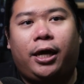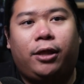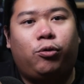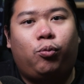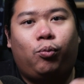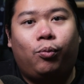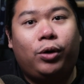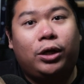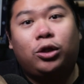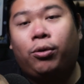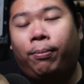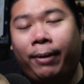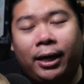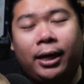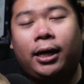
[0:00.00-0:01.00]
and were
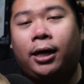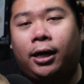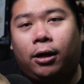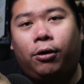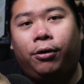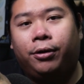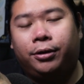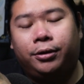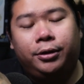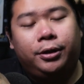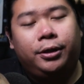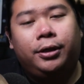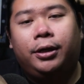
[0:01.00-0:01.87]
to make it her own,